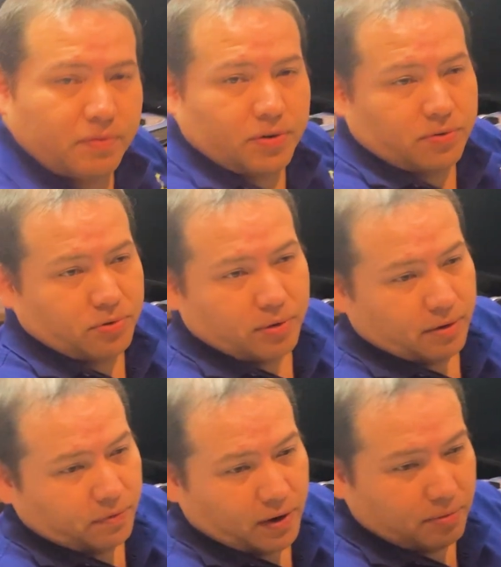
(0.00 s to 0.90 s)
you're doing a
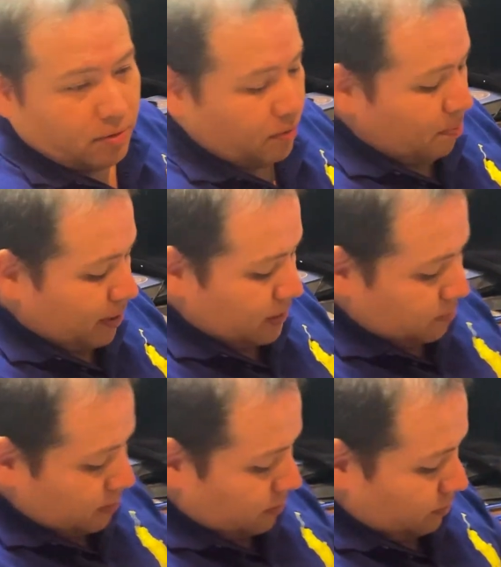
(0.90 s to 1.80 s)
firewall
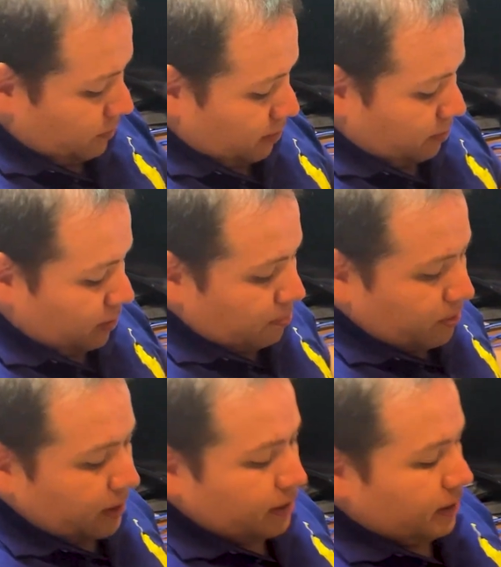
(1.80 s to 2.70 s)
replacement or a firewall
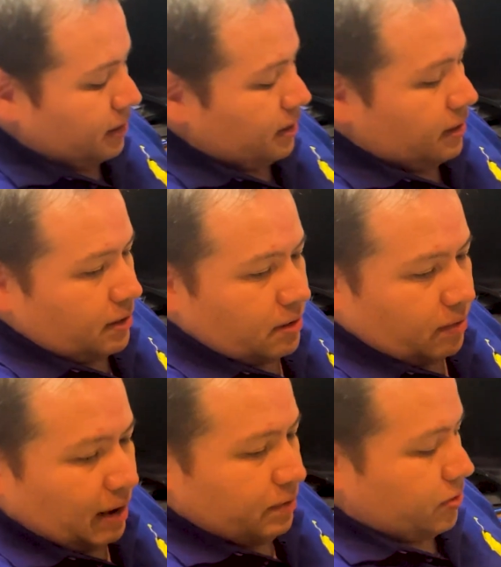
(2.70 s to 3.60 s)
upgrade,
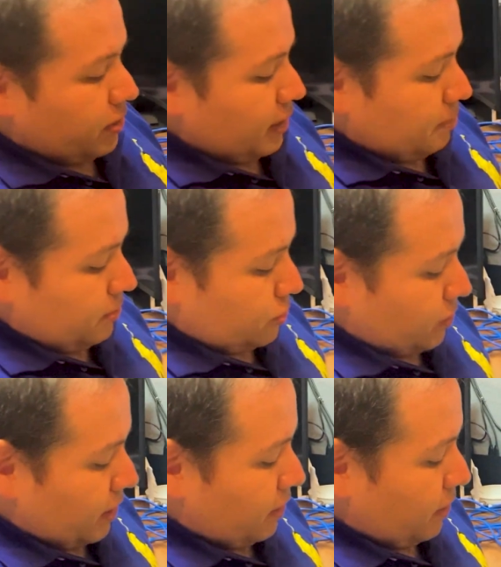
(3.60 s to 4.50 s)
having your cables
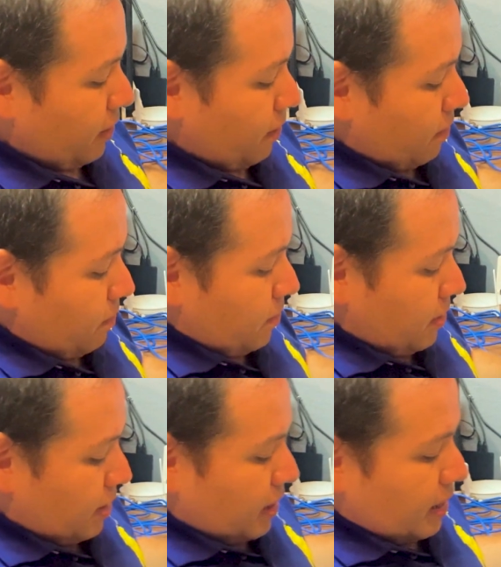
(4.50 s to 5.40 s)
ready to go
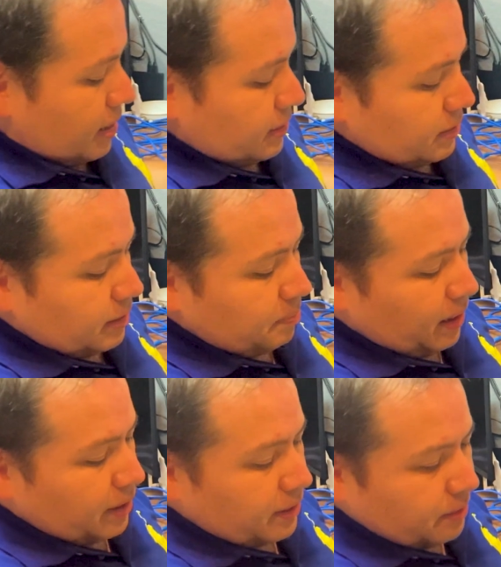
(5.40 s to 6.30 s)
and
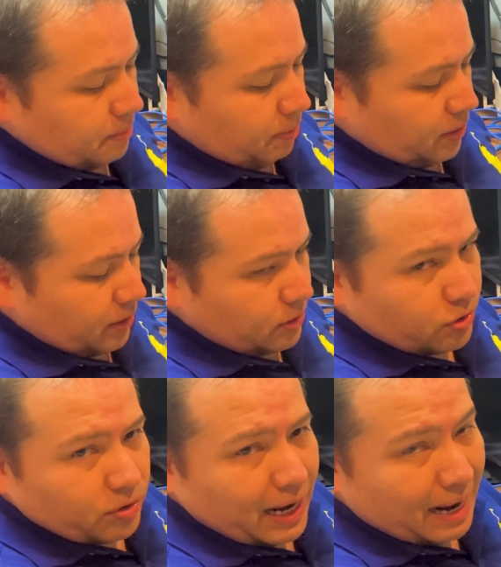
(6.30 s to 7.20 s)
plugging into
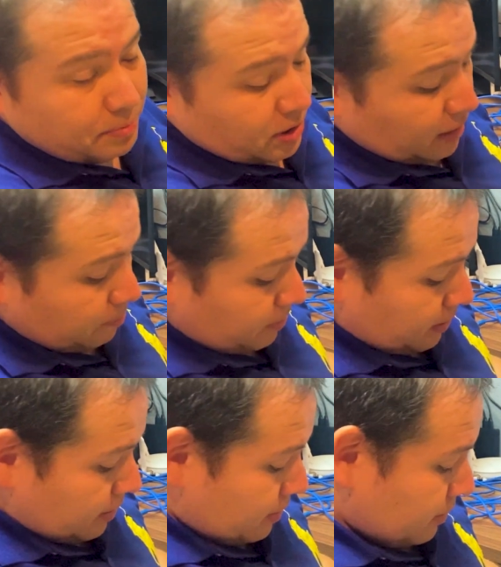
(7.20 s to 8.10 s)
your laptop
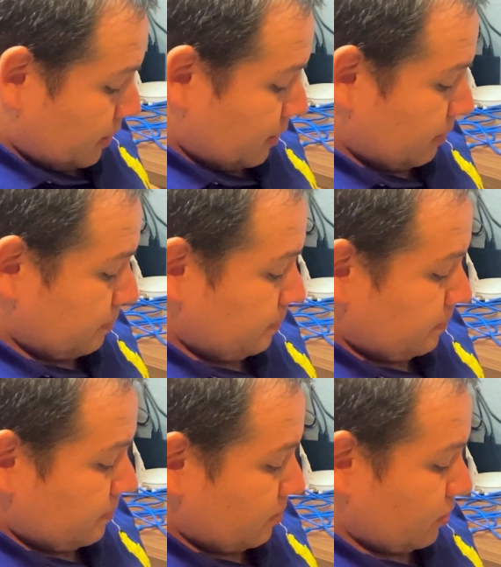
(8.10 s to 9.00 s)
and
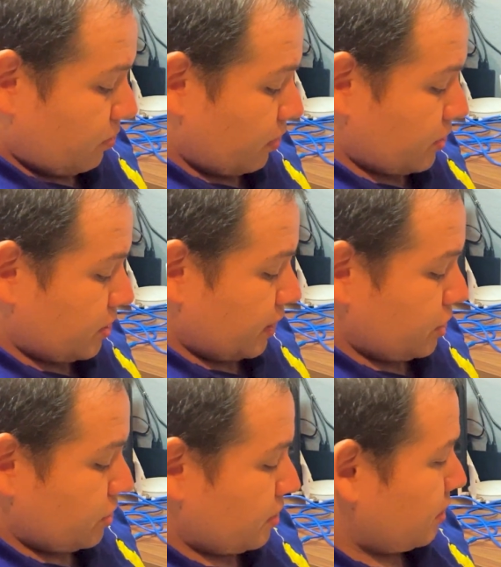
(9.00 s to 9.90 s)
or your
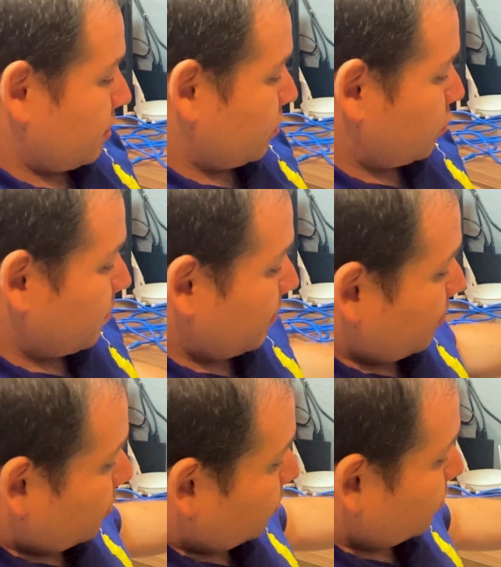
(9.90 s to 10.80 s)
workstation and just being able
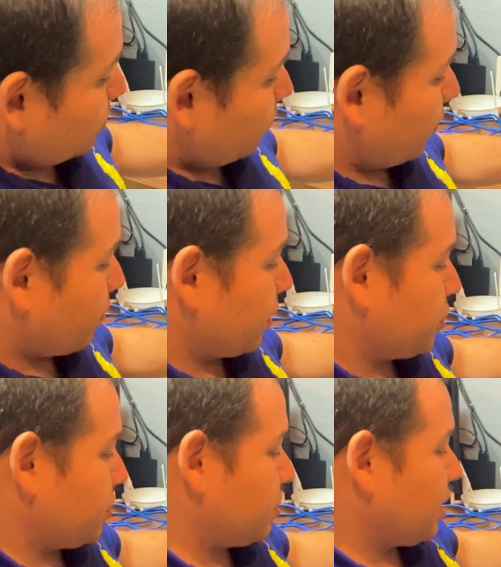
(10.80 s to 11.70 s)
to do
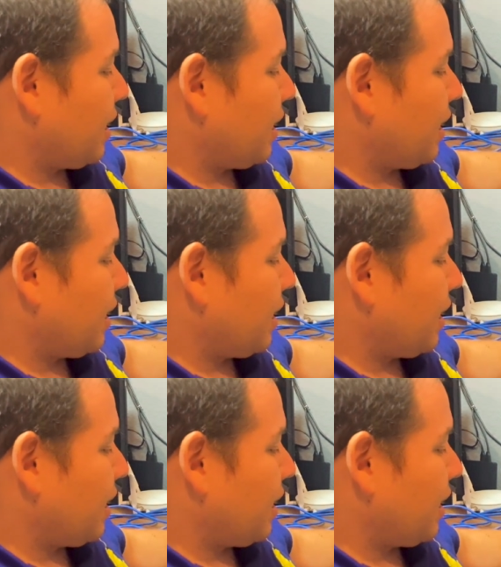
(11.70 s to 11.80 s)
configurations.